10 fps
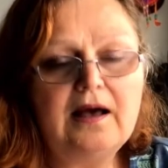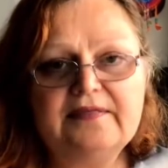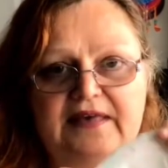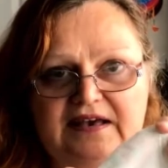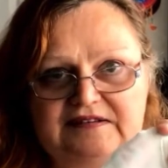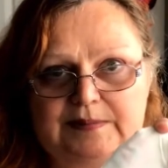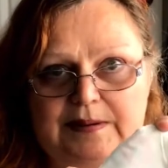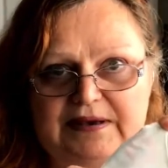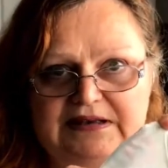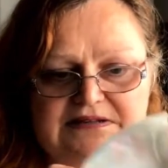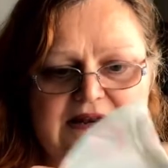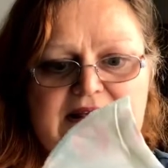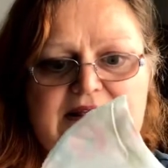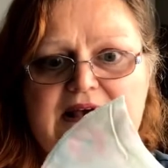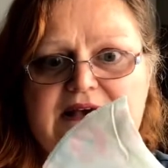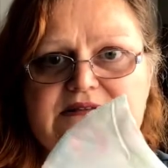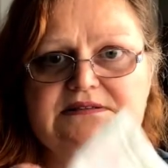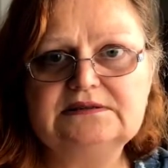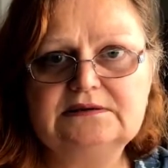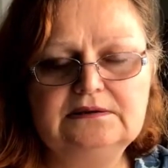And that gives me a piece like
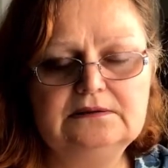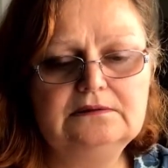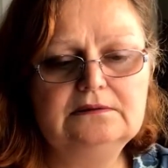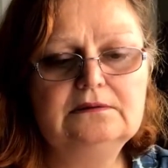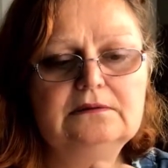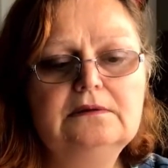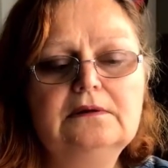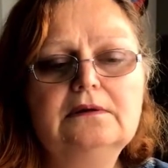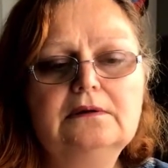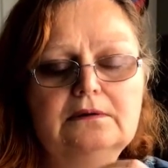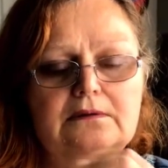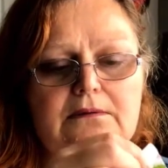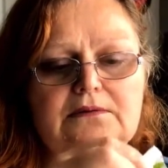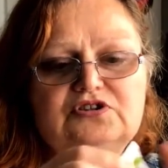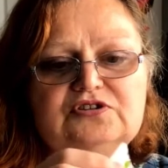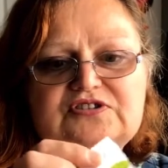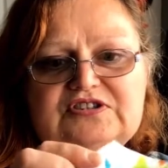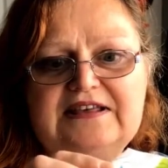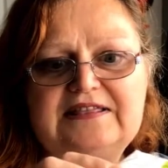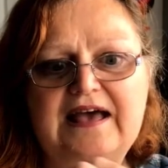this, which you can
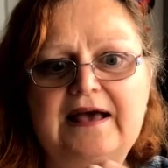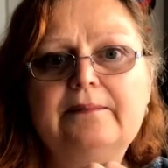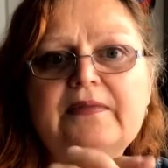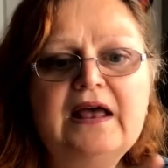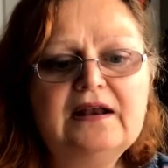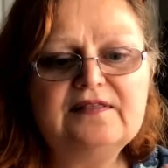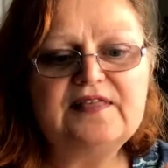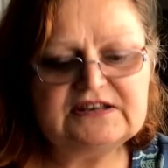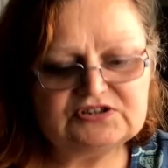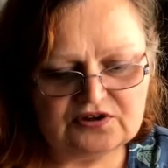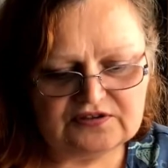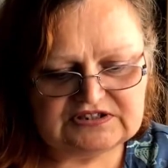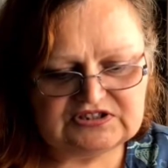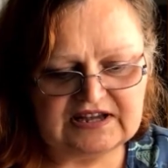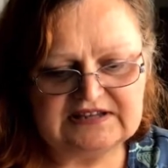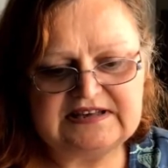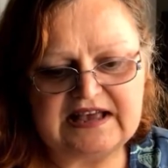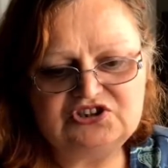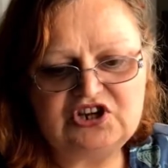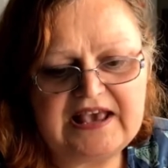see there. Now that's got this nice
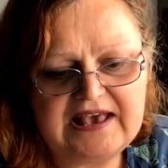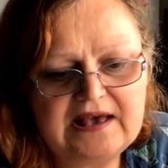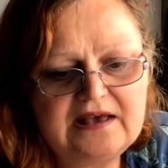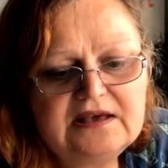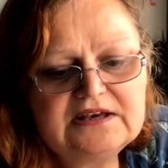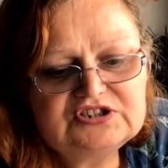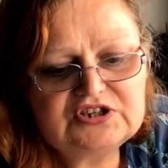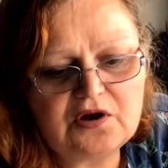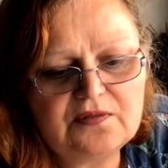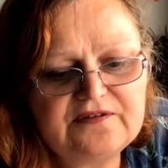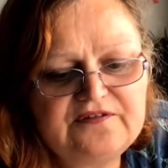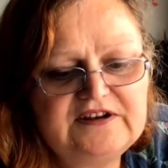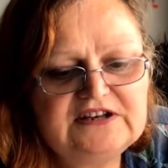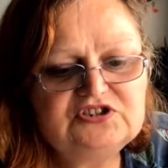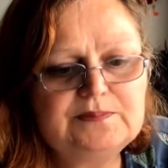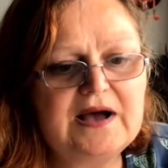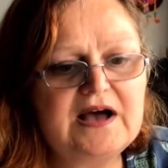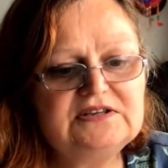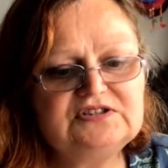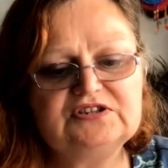edge here, so on the finished
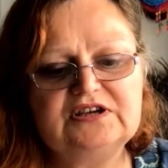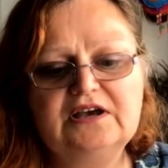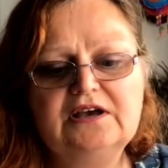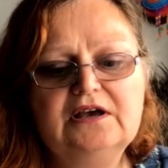mask,